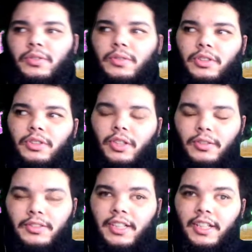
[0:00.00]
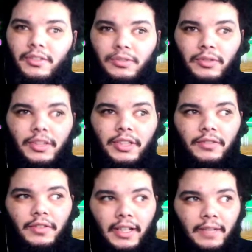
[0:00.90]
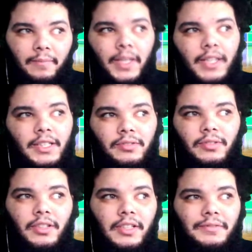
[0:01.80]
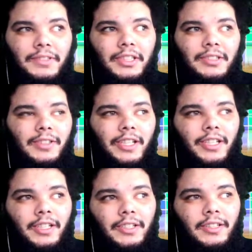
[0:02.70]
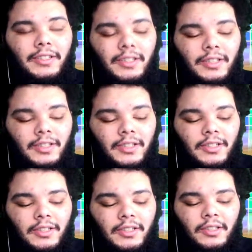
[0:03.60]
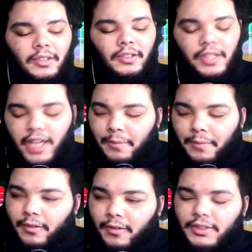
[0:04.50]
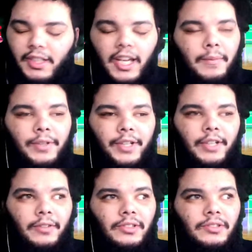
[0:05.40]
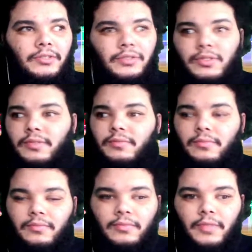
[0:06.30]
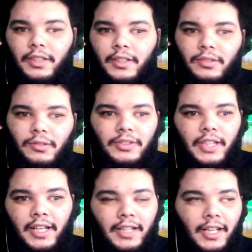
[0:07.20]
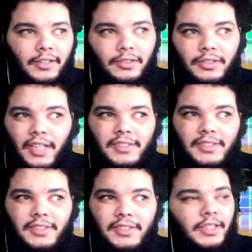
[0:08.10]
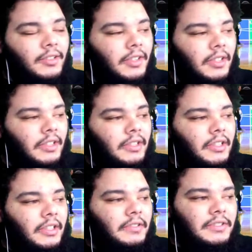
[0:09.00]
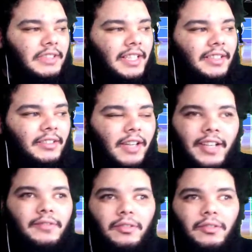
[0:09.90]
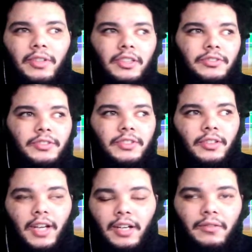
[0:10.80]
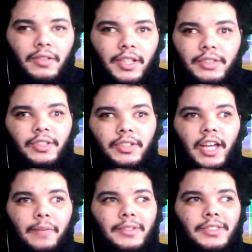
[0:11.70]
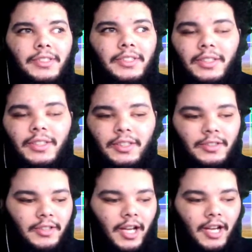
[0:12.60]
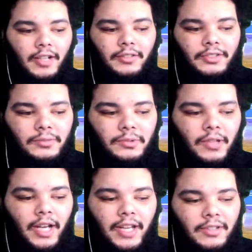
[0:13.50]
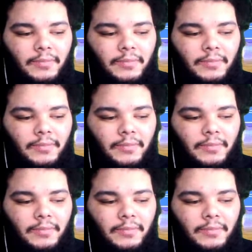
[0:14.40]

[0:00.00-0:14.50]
13 or 12 with a minute and 12 left to go, and he kept Derrick Rose in the game, and Derrick Rose tore his ACL. it was like, no, I don't want one of those, I don't want an injury to happen to Aldo Sumu, Adam